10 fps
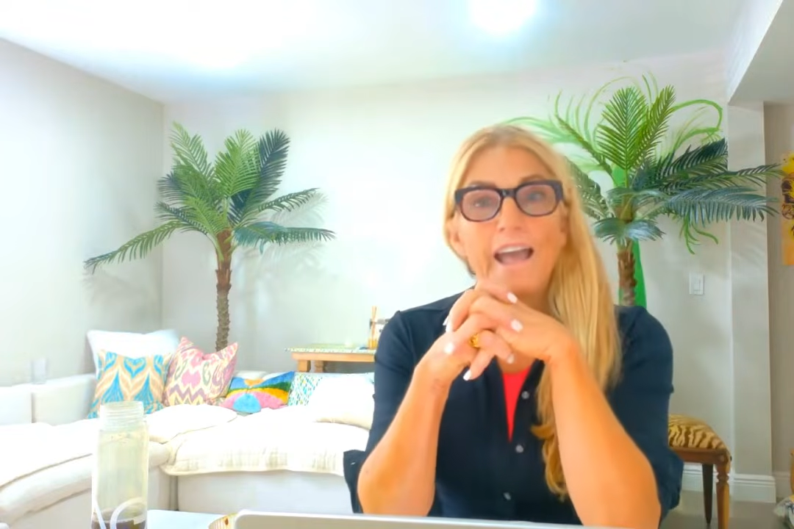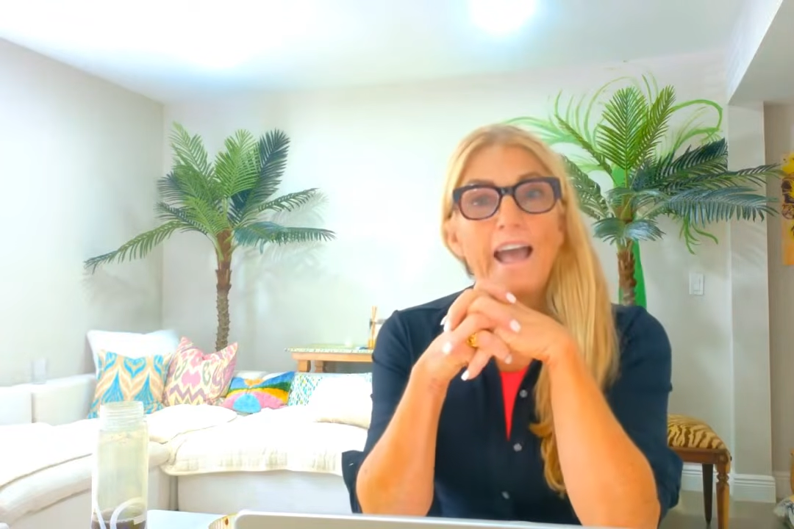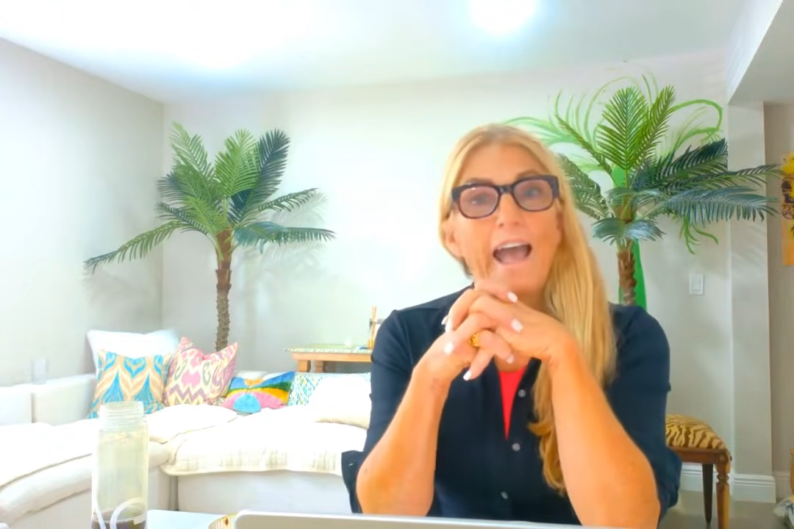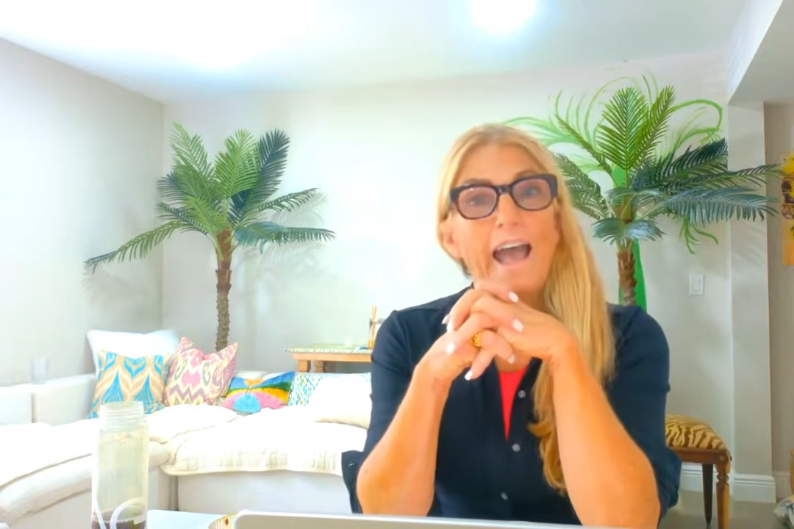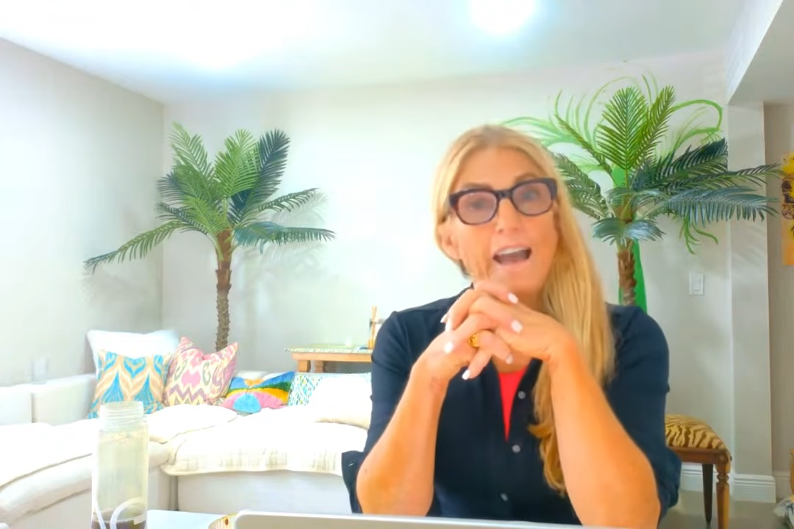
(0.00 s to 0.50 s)

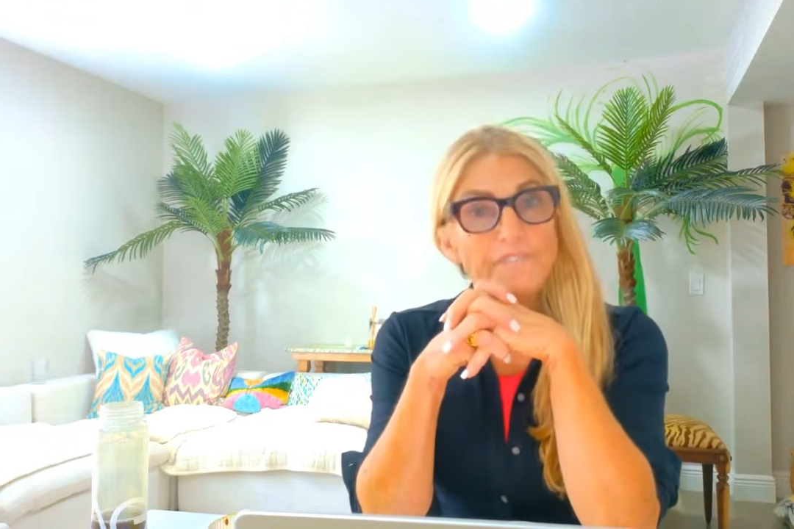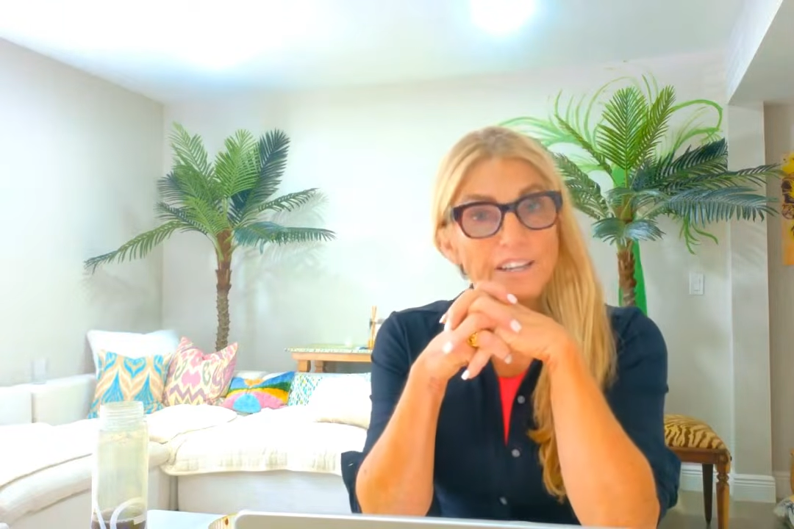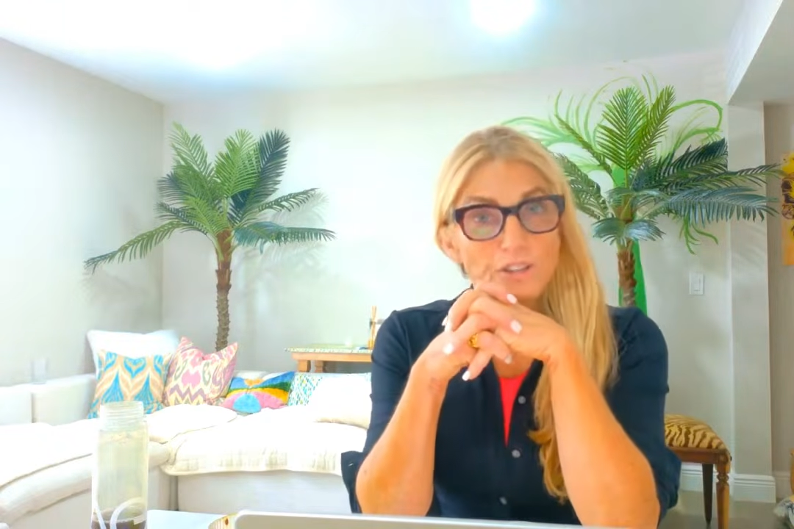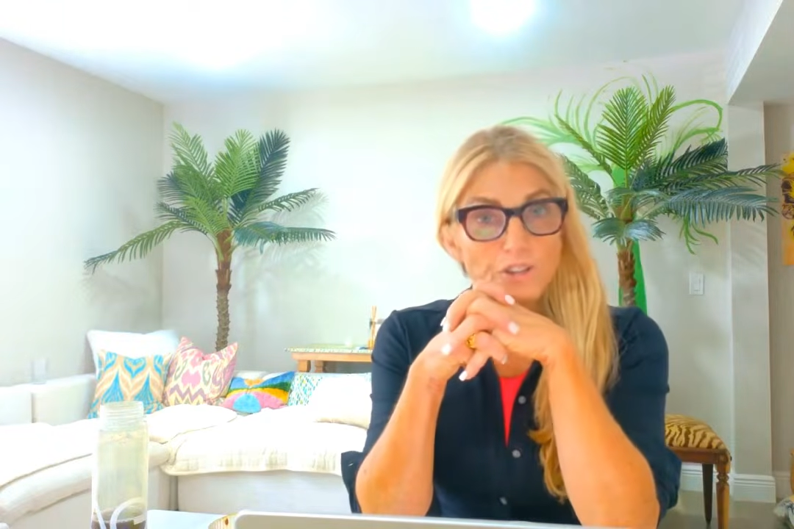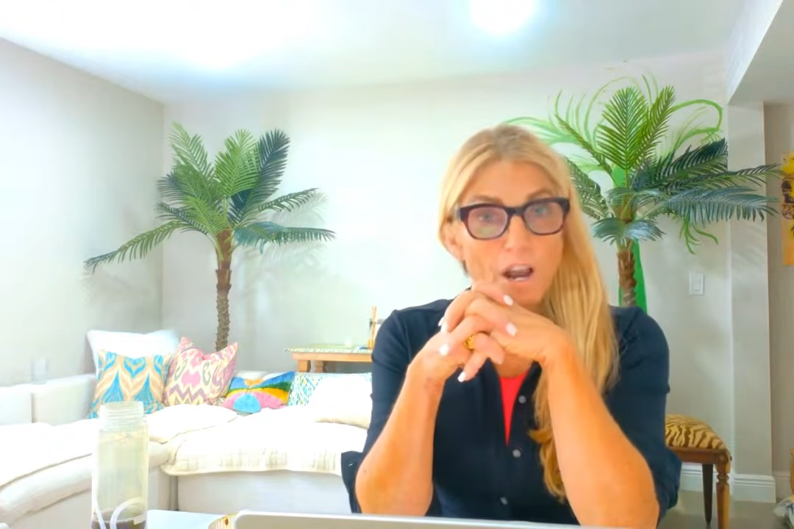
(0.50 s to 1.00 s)
having
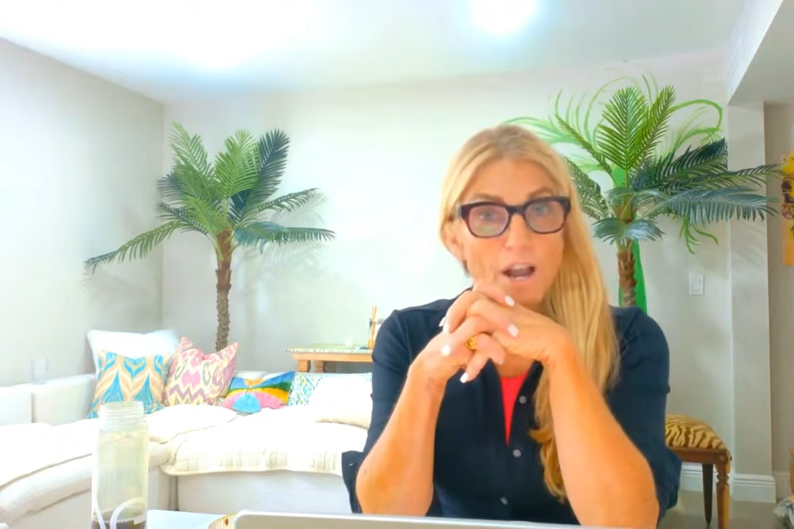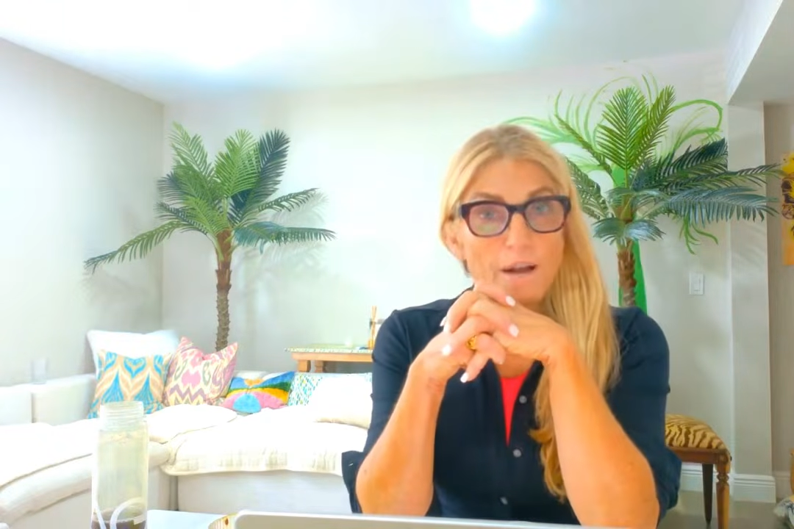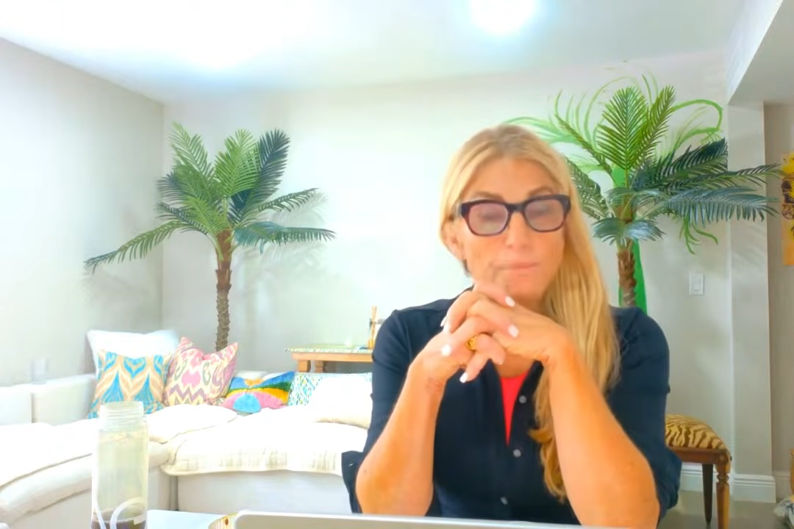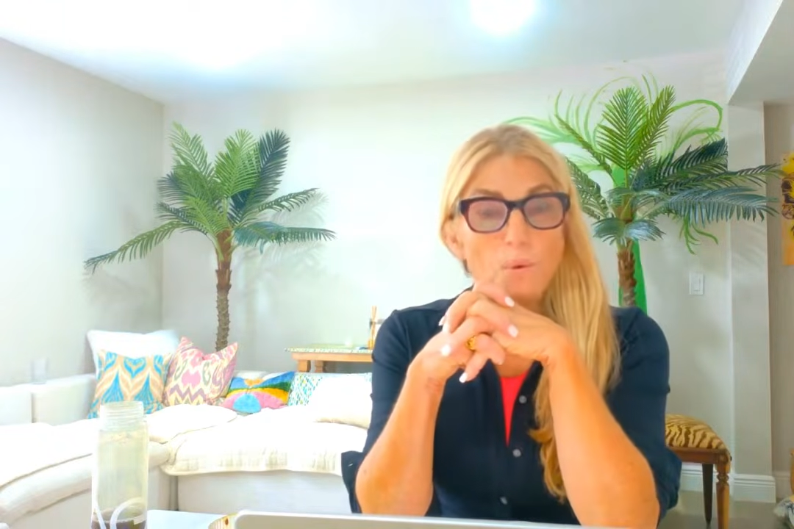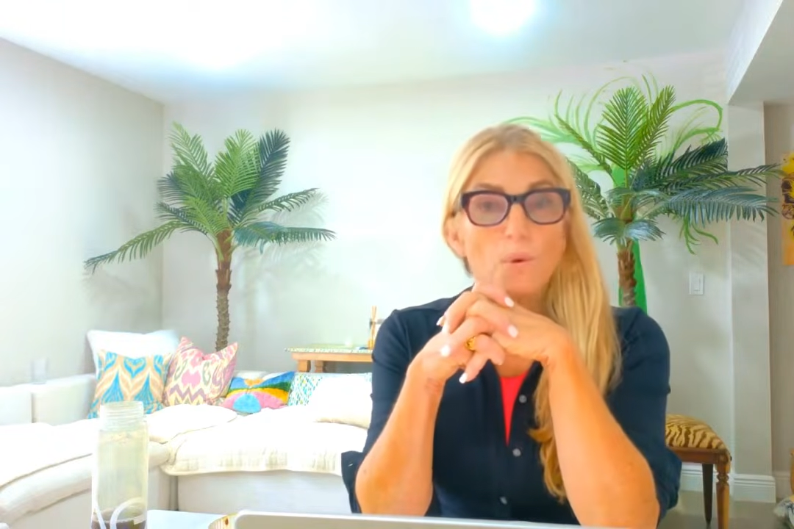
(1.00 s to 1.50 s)
a
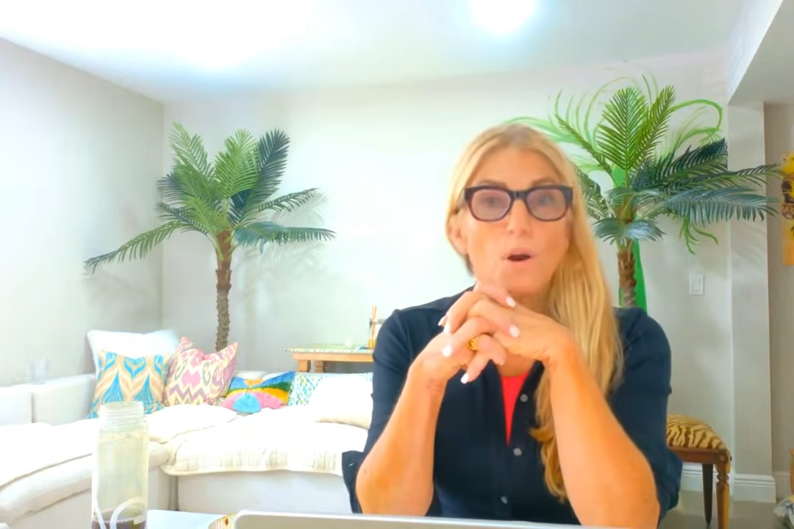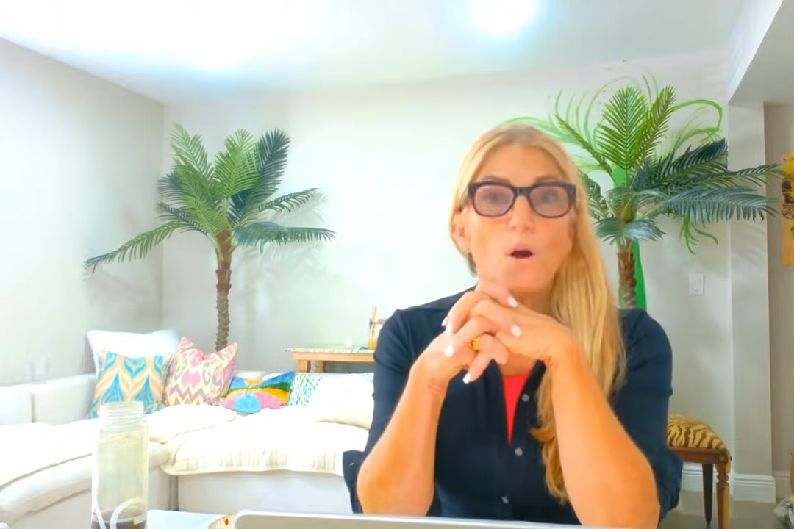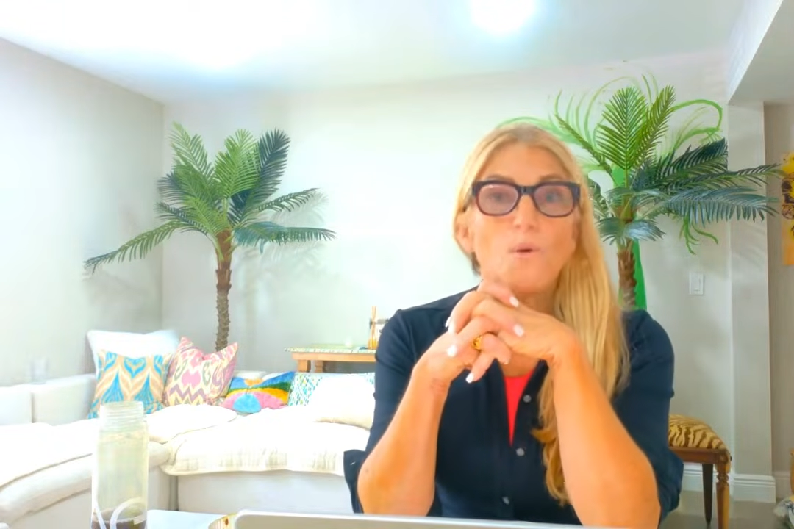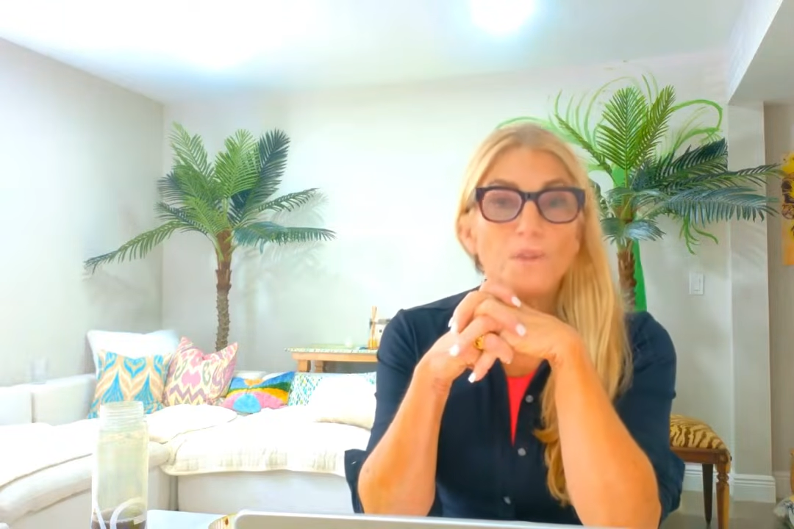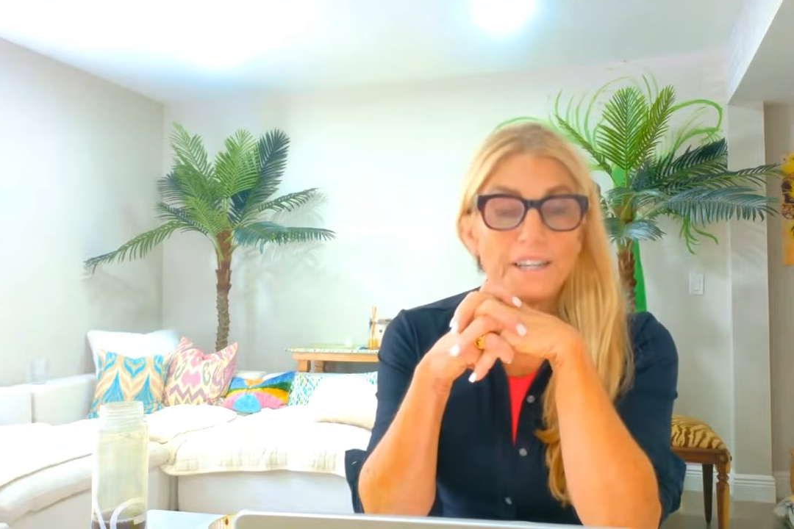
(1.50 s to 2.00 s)
job or
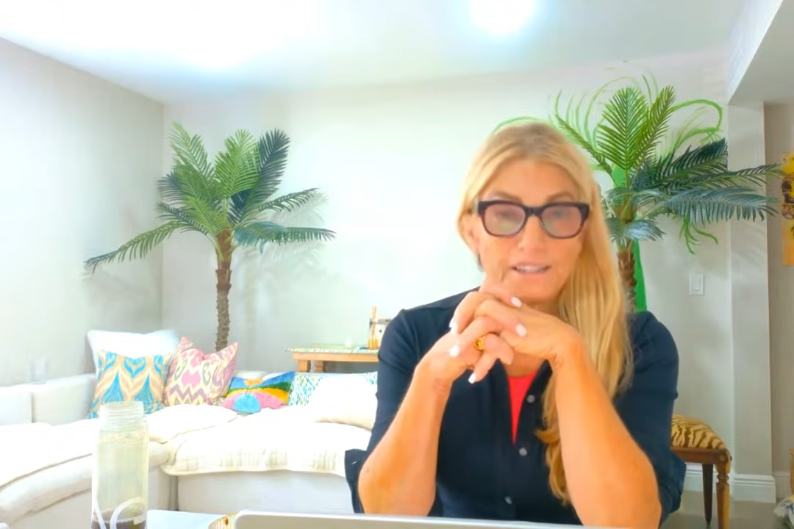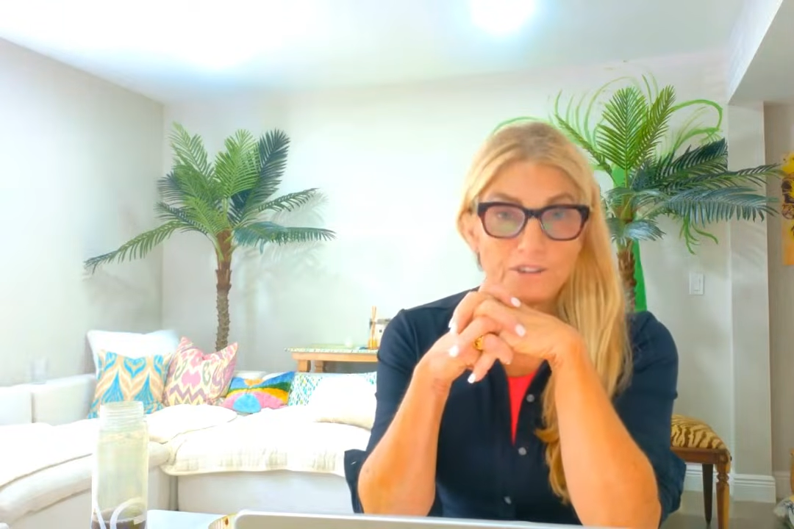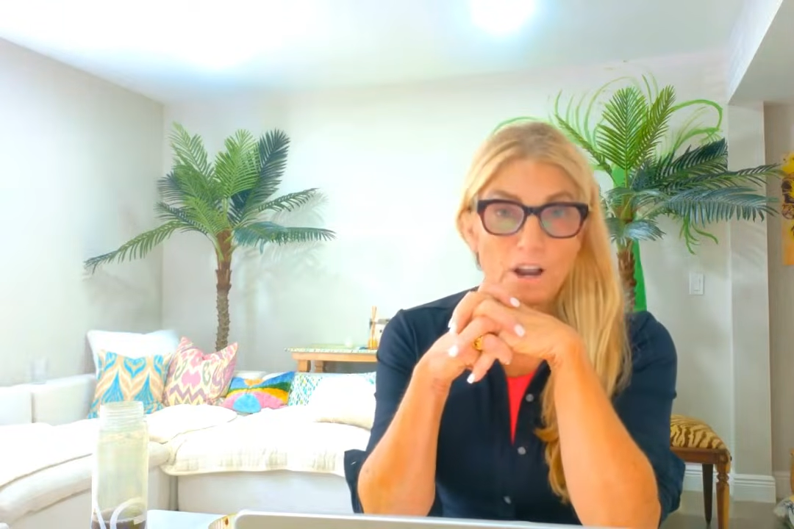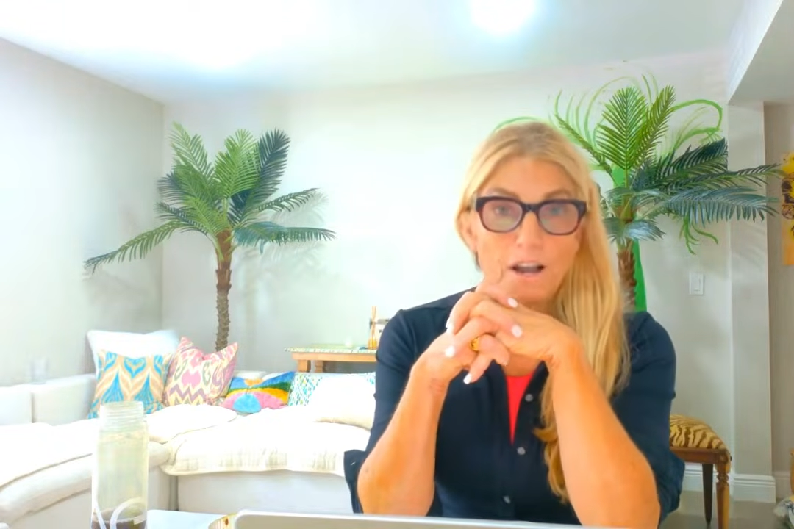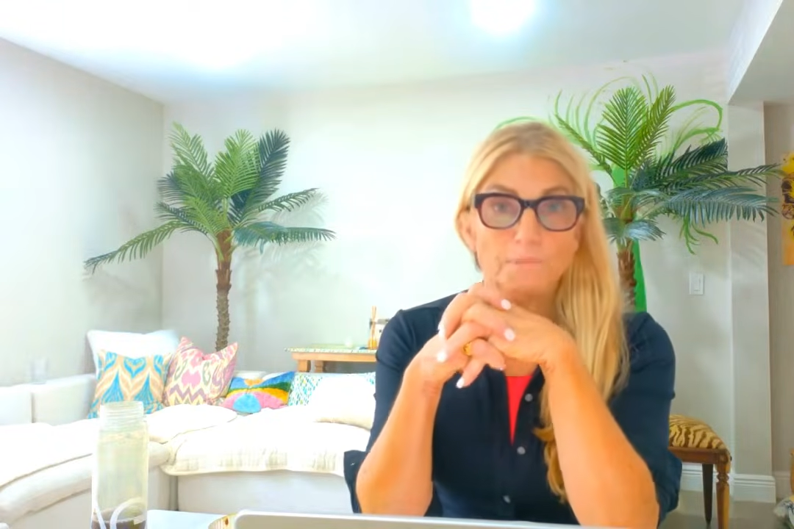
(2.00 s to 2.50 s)
owning a
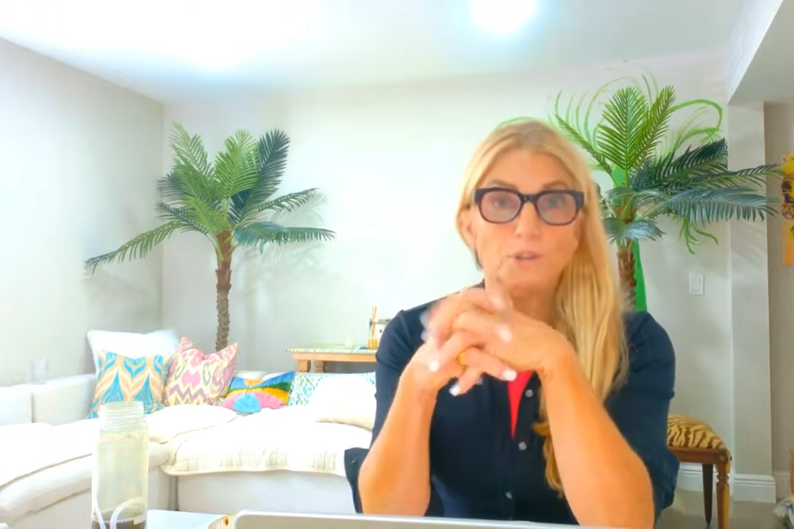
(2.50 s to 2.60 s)
job,